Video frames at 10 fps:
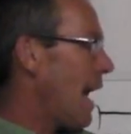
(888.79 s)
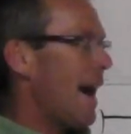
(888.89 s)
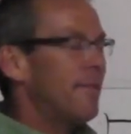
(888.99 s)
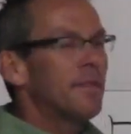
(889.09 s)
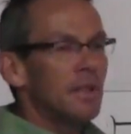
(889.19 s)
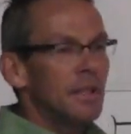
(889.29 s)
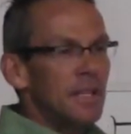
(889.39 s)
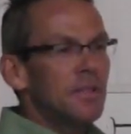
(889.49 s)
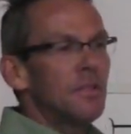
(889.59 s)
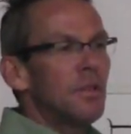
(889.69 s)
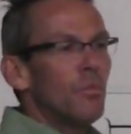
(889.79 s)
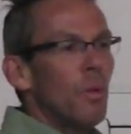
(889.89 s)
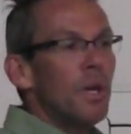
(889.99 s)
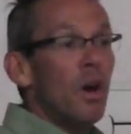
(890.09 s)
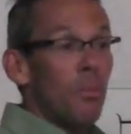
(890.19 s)
have to listen to
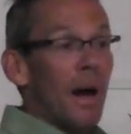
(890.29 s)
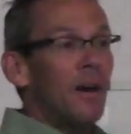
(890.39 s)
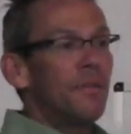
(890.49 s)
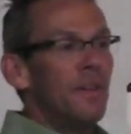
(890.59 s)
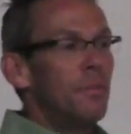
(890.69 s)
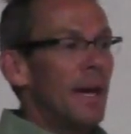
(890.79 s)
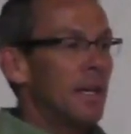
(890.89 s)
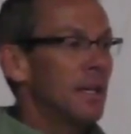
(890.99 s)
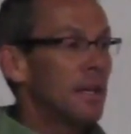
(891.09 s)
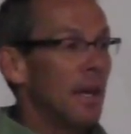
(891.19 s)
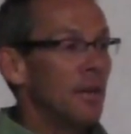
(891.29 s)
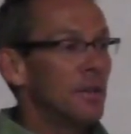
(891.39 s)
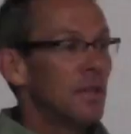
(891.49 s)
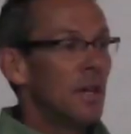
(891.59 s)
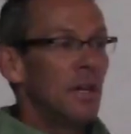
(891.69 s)
what we call biofeedback indicators.